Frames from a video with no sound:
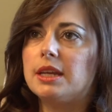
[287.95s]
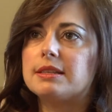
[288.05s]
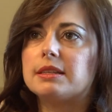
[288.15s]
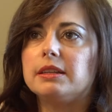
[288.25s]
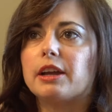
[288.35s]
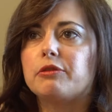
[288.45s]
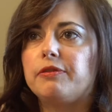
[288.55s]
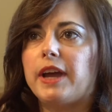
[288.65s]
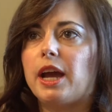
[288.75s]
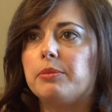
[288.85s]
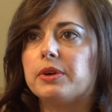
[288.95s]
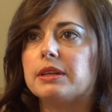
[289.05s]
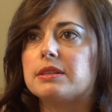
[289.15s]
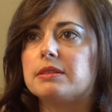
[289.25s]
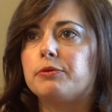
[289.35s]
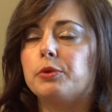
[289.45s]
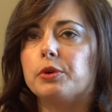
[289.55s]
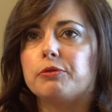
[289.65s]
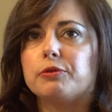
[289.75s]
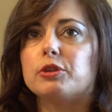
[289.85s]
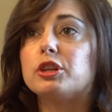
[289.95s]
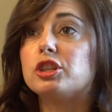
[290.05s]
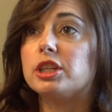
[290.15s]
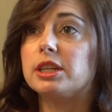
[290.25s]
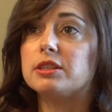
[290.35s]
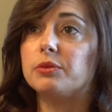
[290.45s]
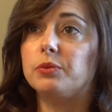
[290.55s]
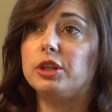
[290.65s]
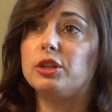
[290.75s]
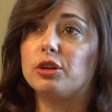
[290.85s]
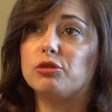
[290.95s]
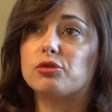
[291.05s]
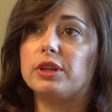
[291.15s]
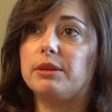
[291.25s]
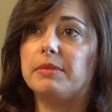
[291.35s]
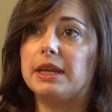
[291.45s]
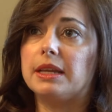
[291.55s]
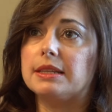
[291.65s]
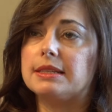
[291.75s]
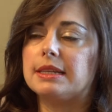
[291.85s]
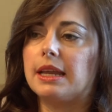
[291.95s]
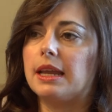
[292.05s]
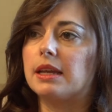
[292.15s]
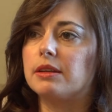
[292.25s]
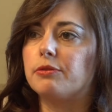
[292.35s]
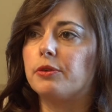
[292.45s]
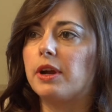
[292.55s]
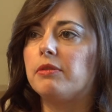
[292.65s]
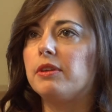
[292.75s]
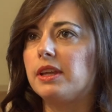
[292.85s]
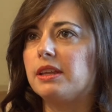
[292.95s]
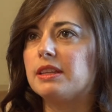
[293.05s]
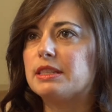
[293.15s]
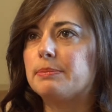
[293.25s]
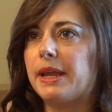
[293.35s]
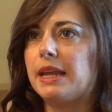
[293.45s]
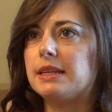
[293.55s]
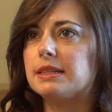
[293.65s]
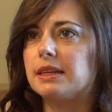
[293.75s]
select fabrics for furnishings and window treatments and for everything in the space,